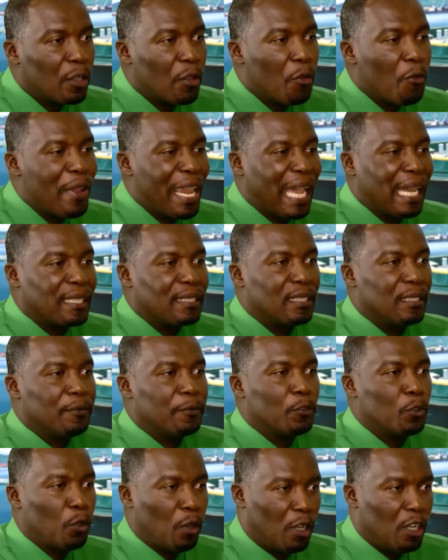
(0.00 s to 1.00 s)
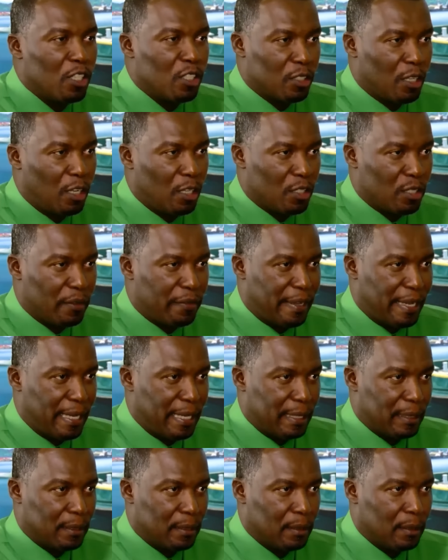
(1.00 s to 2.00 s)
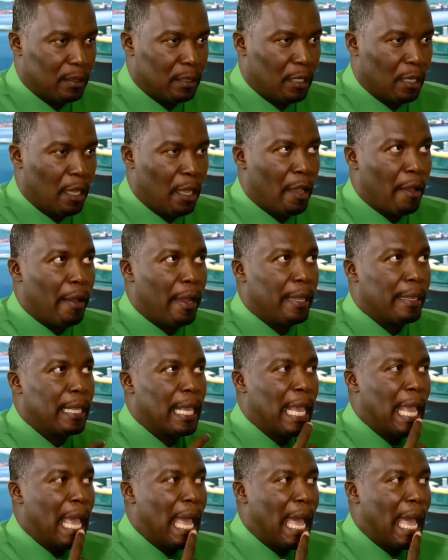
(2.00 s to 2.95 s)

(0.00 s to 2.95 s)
reactive to ultraviolet, right?